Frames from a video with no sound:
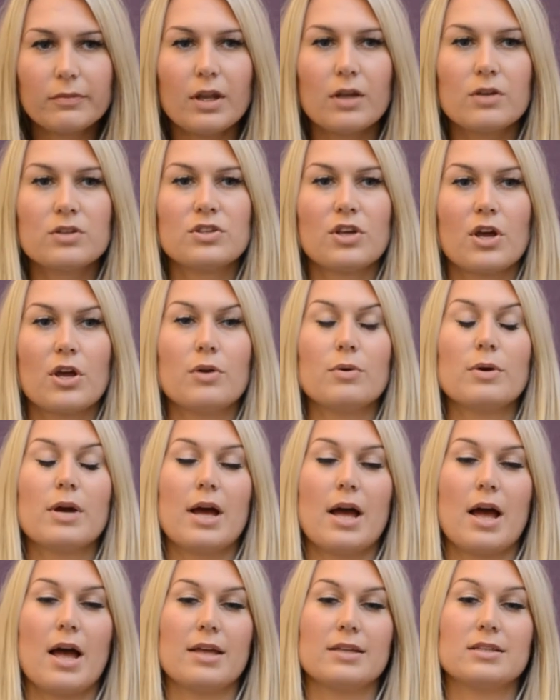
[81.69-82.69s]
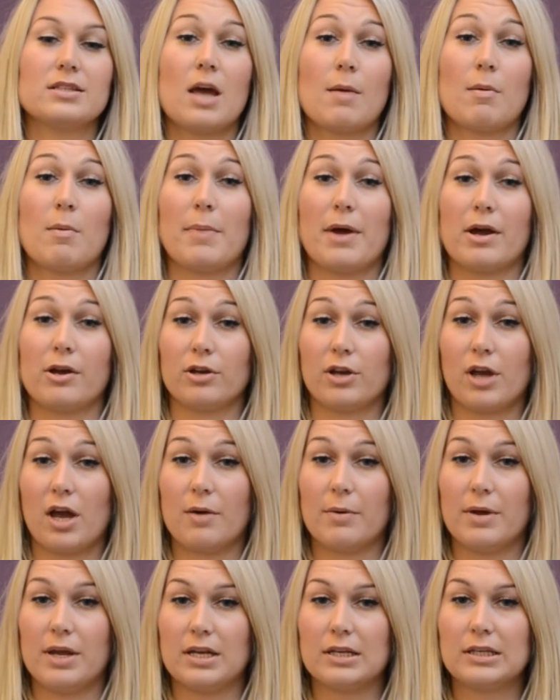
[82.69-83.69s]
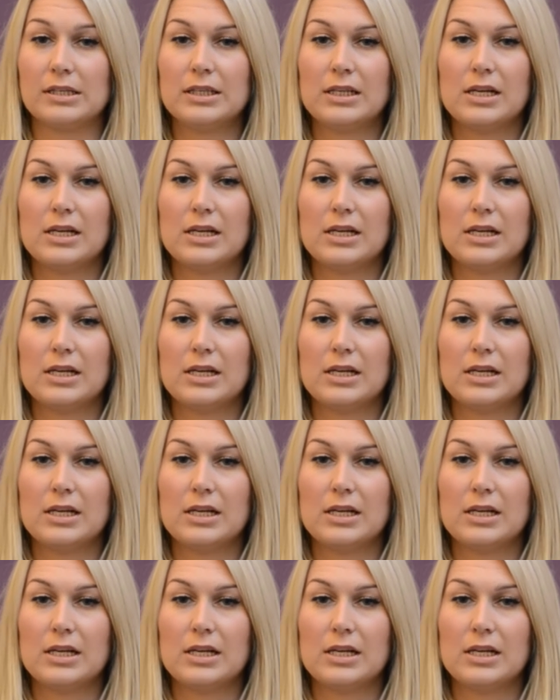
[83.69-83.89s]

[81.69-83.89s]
So Simon Baron Cohen,